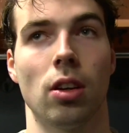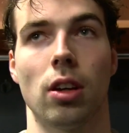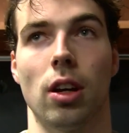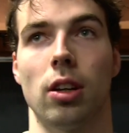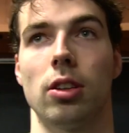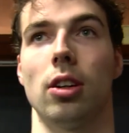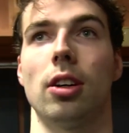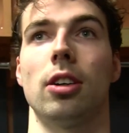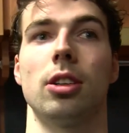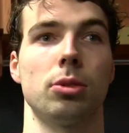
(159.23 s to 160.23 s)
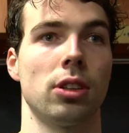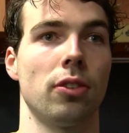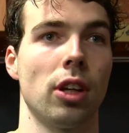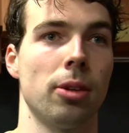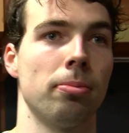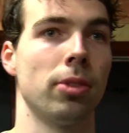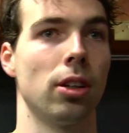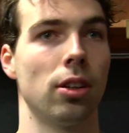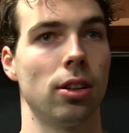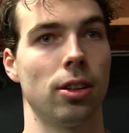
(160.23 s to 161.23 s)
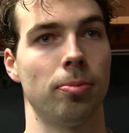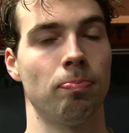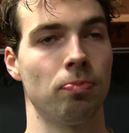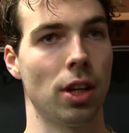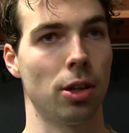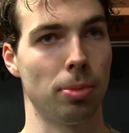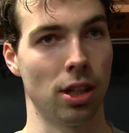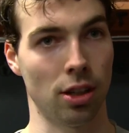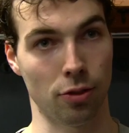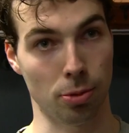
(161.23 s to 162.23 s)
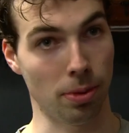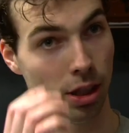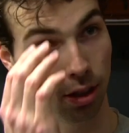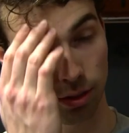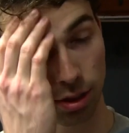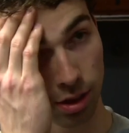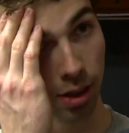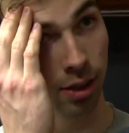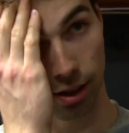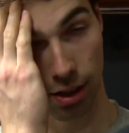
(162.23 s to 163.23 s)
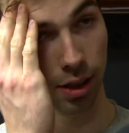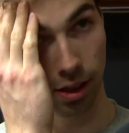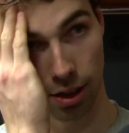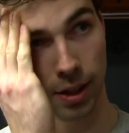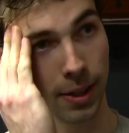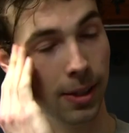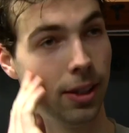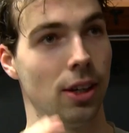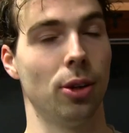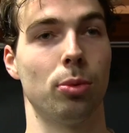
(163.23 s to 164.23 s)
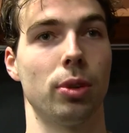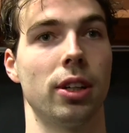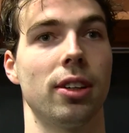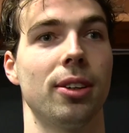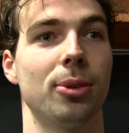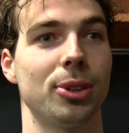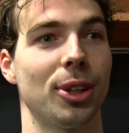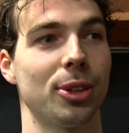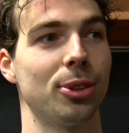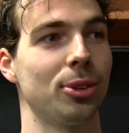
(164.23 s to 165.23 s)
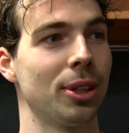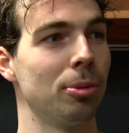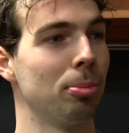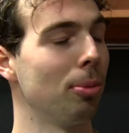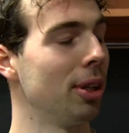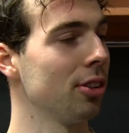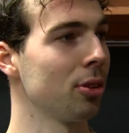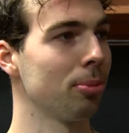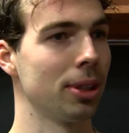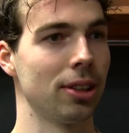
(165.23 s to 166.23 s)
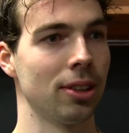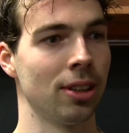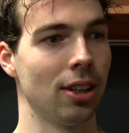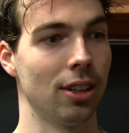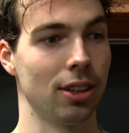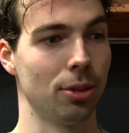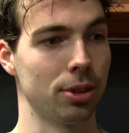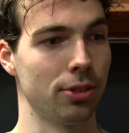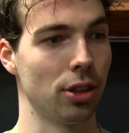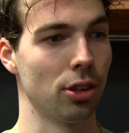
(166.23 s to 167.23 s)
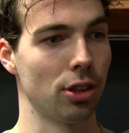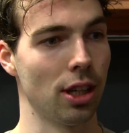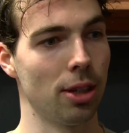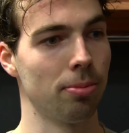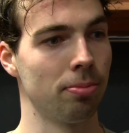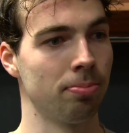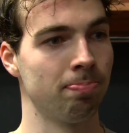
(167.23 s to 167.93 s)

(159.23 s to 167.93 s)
Yeah, that was a tough game. They are battling for playoffs. We trying to keep the momentum, and that was a very good game.